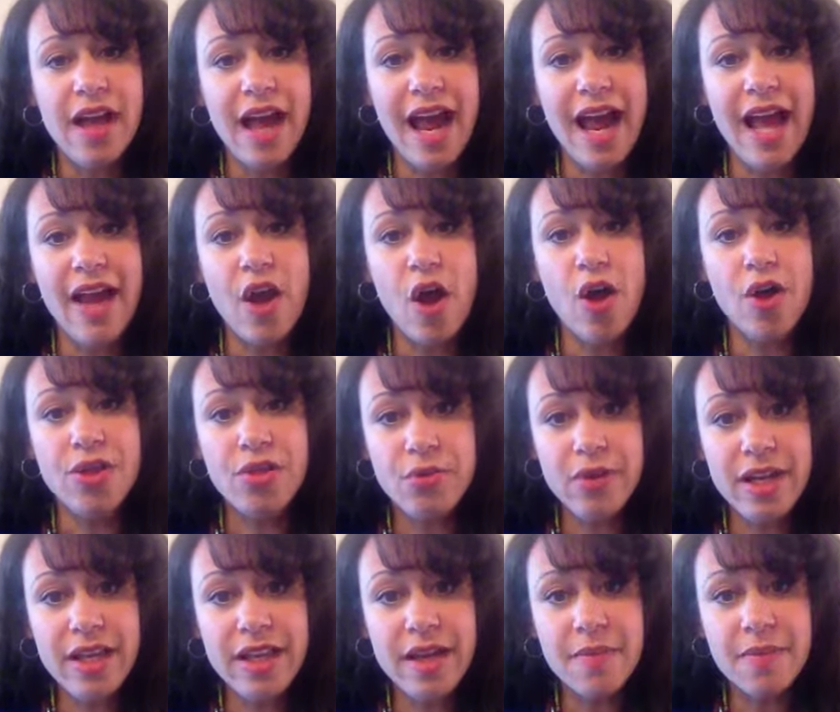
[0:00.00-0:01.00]
and all
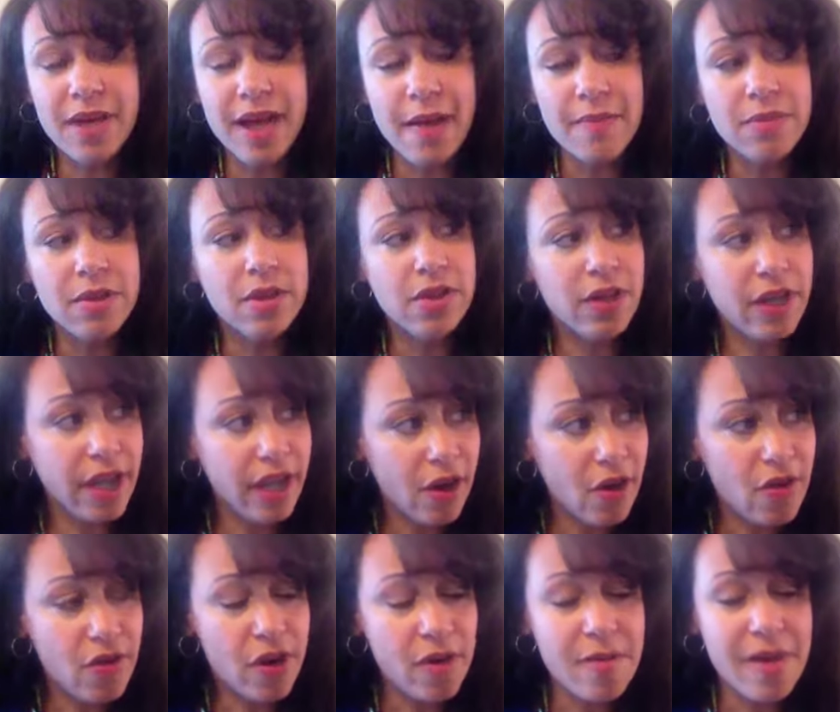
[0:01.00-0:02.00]
three of them kept looking
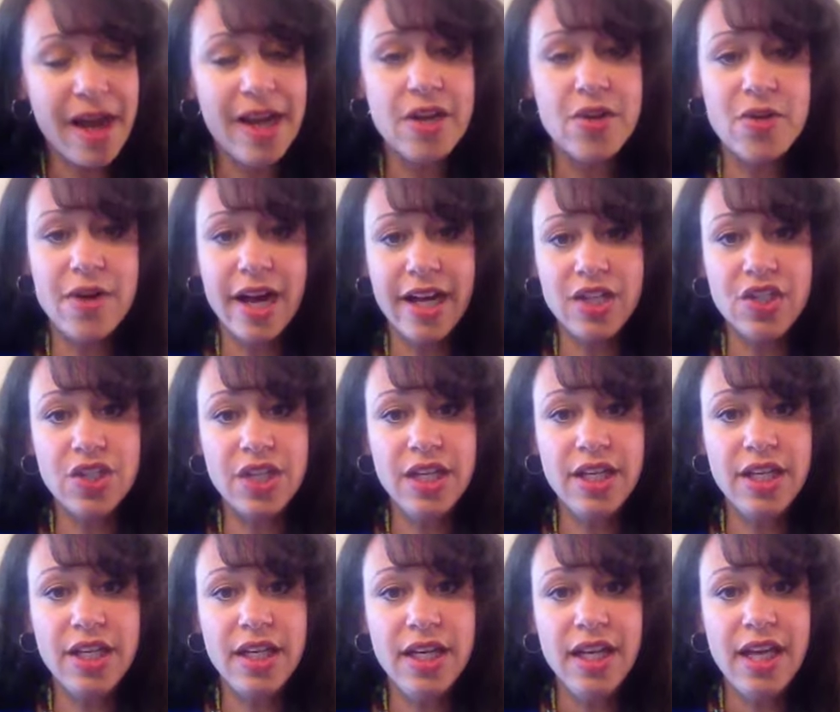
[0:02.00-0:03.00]
over in my
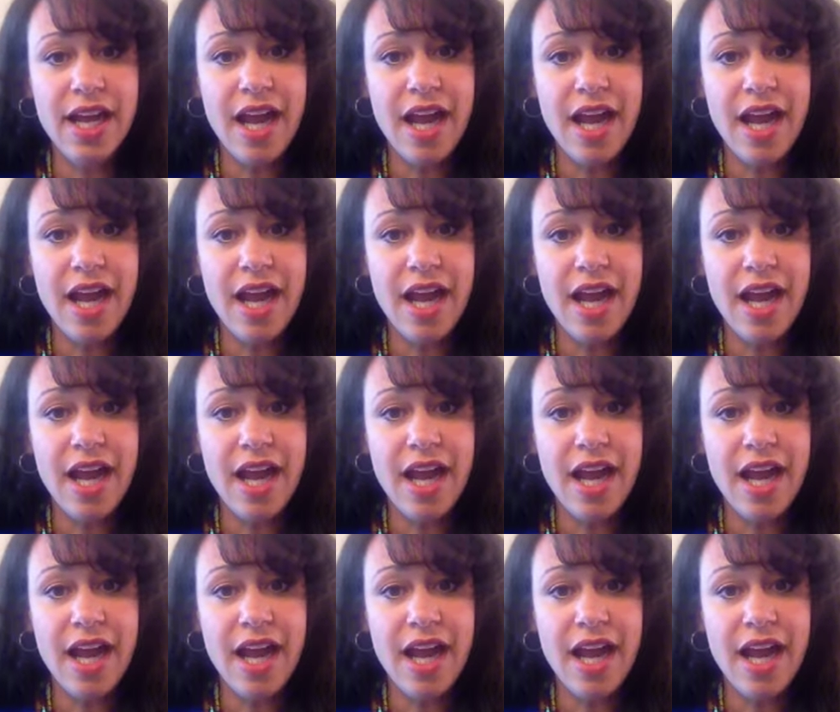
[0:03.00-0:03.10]
direction